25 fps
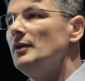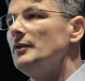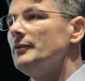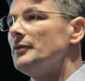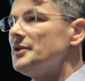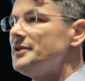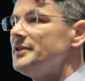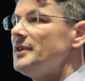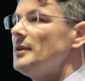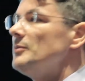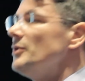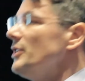for
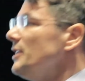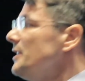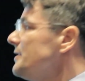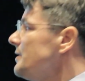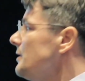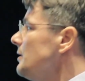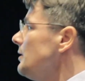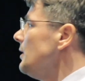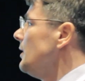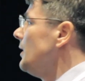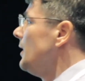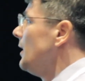some
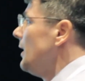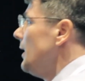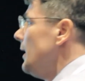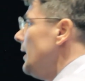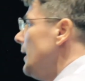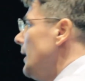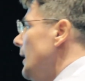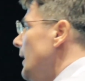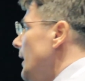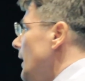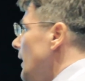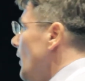reason.
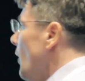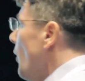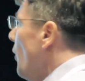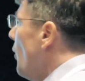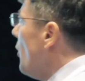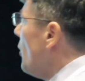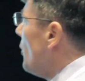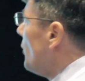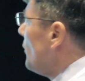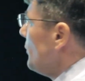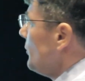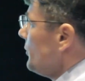
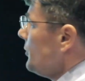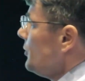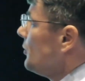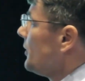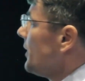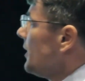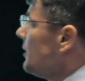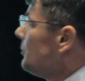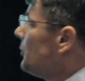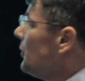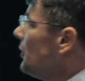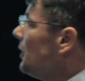Or you
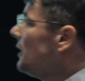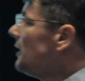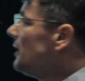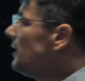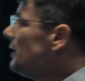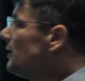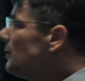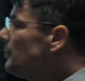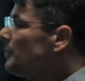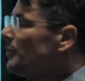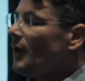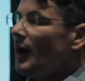can put it
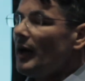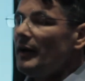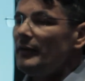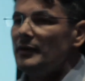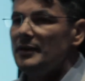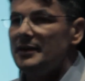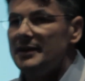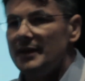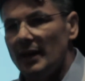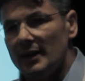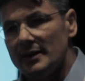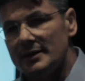in the
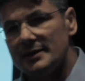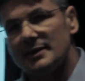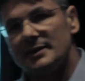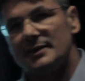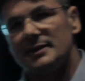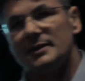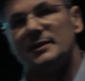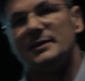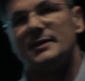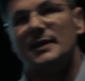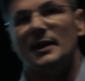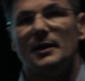private tasks
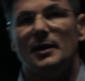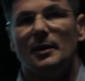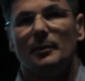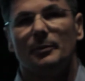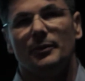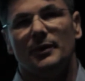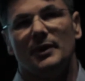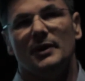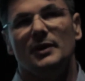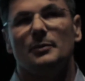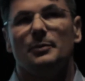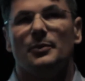
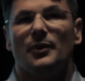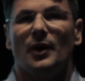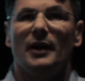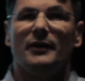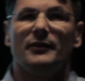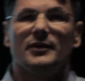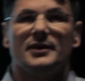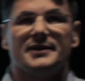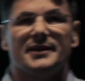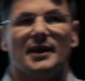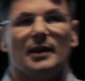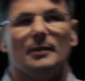setup, in the
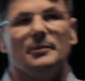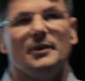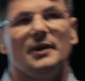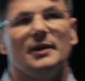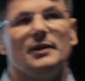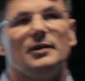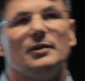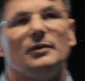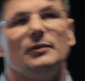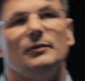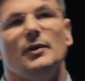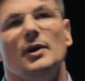private
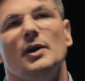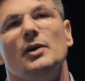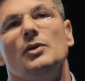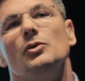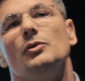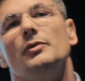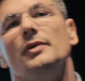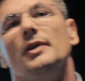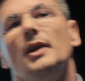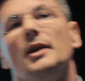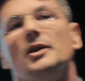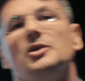subnet, where
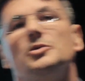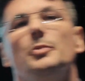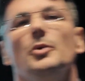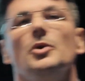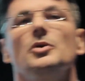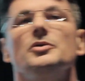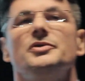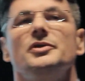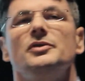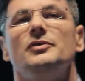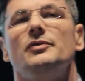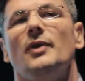you will
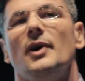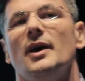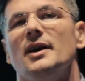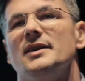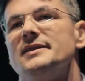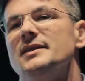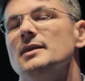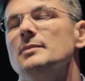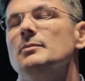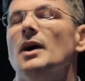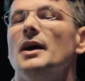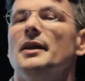expose it via
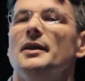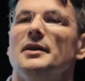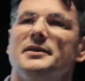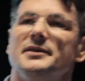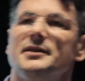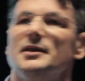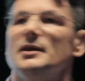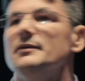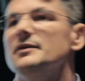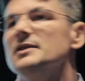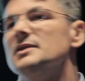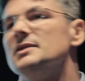some other
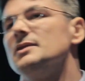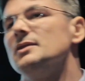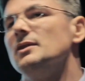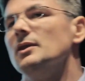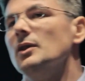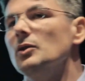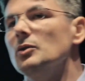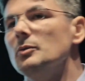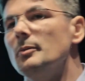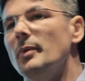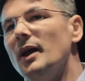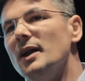service,
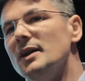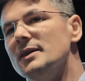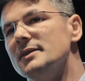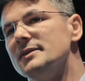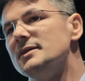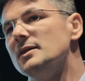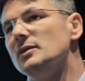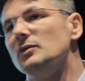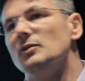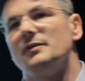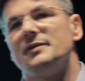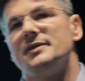load
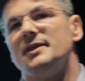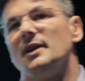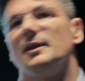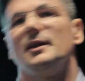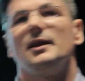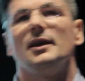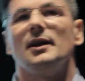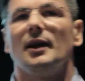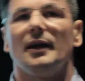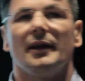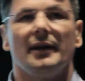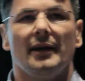balancer or
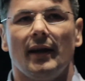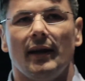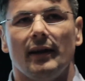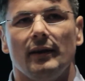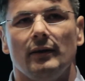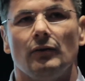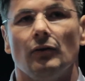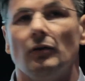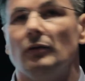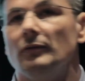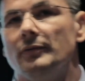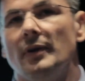something like
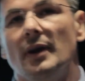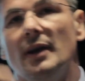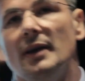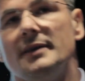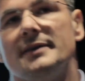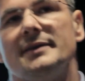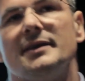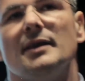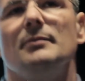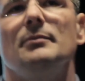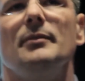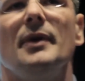that, or some